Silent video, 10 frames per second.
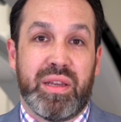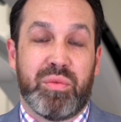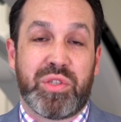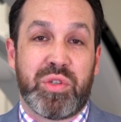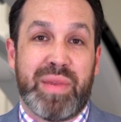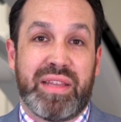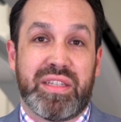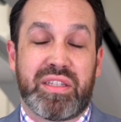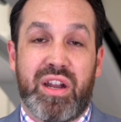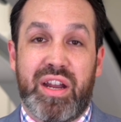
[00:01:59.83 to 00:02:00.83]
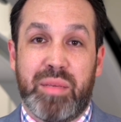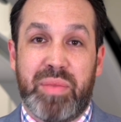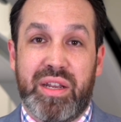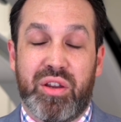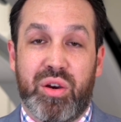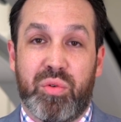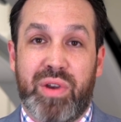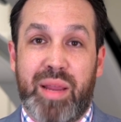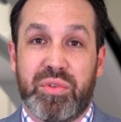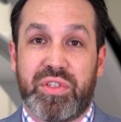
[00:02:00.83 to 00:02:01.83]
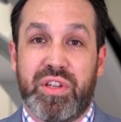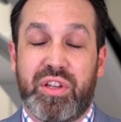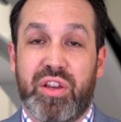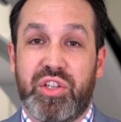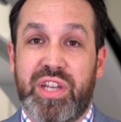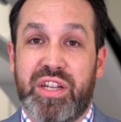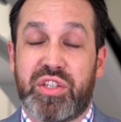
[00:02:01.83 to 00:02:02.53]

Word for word: Once we make this tiny pinhole, we're able to negotiate a